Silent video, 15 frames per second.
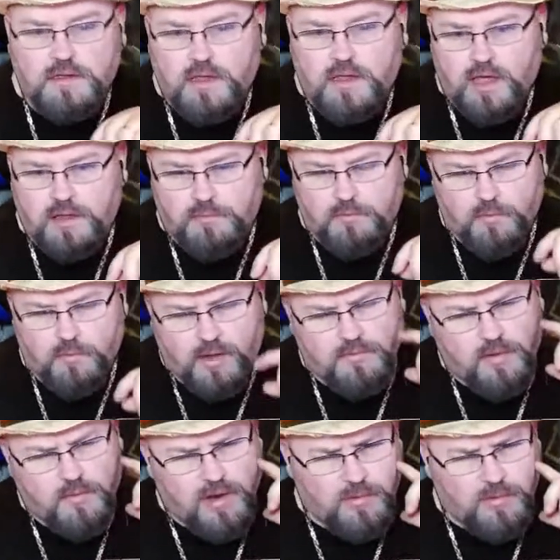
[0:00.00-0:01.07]
I
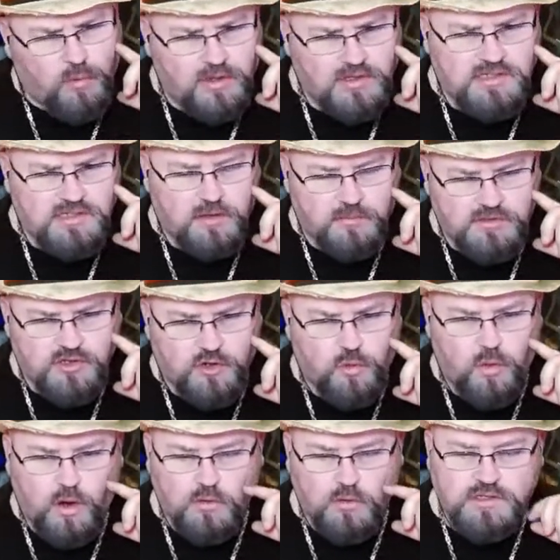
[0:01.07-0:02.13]
read once, it was a
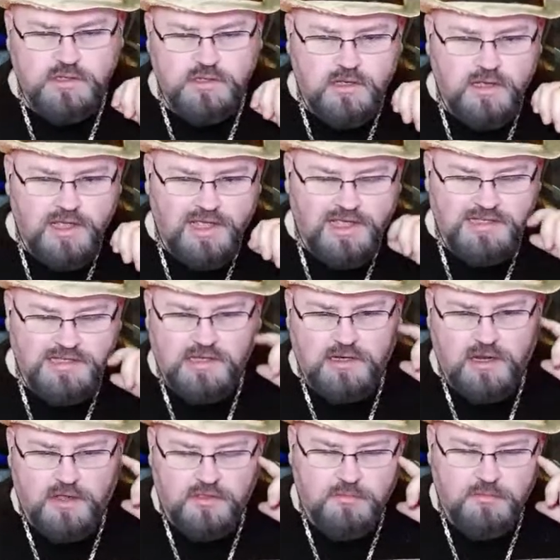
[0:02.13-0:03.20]
quote. It
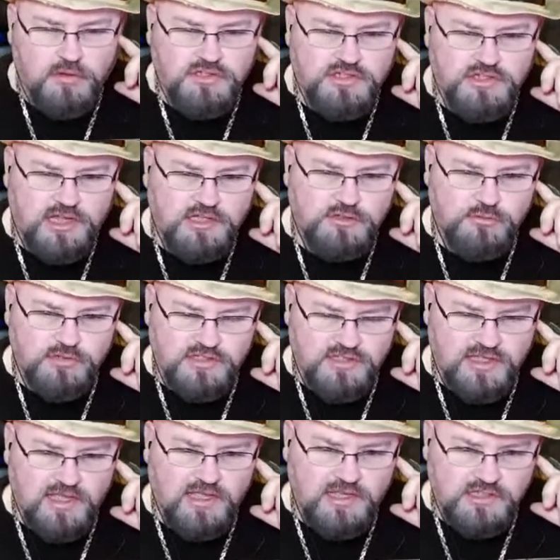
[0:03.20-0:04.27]
said, the most dangerous
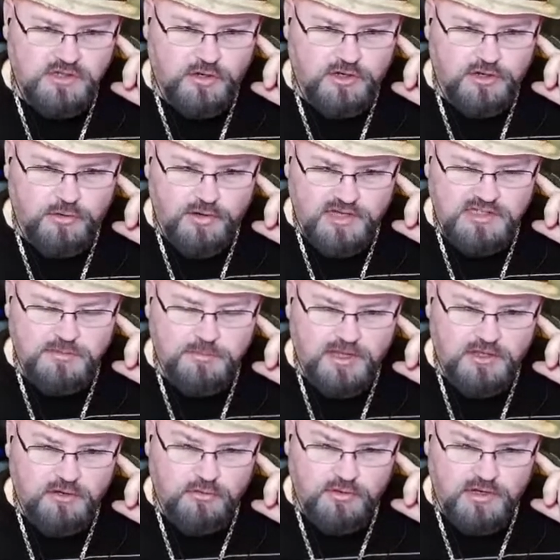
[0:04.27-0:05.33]
thing is to
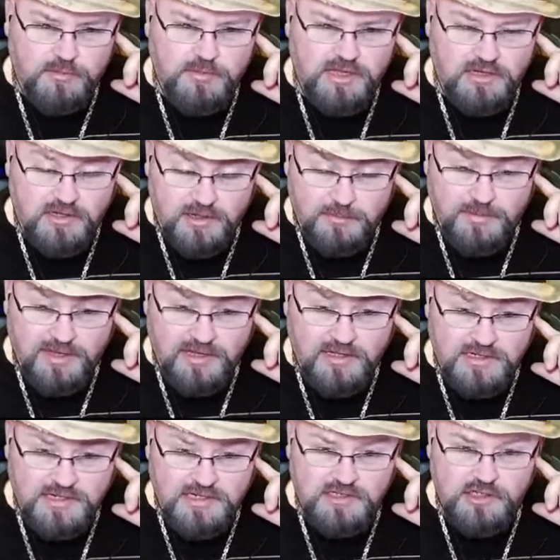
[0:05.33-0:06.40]
underestimate your enemy and be
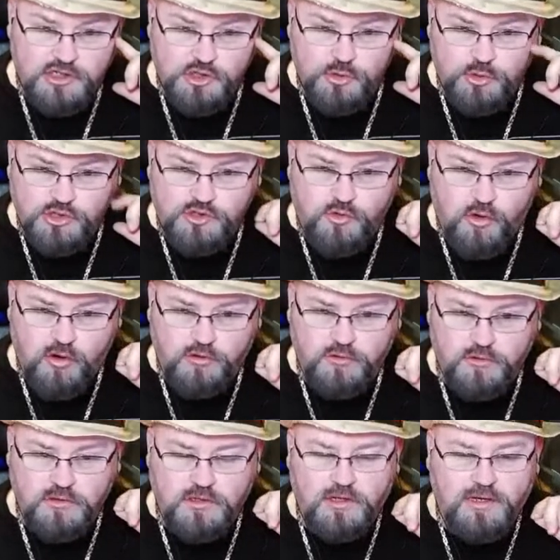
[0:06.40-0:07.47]
content that you are stronger.